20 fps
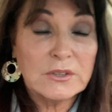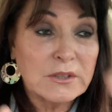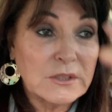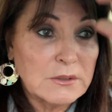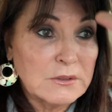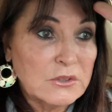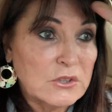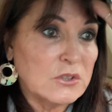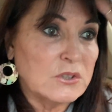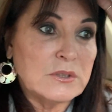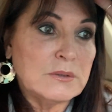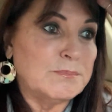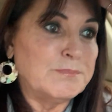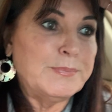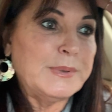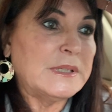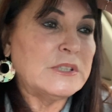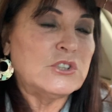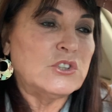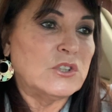They're just
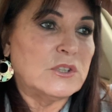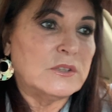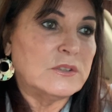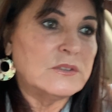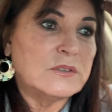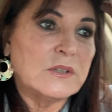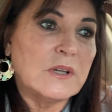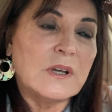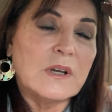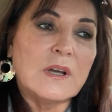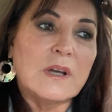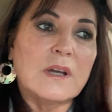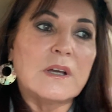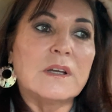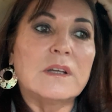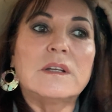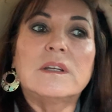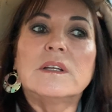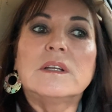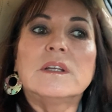bitches. Uh,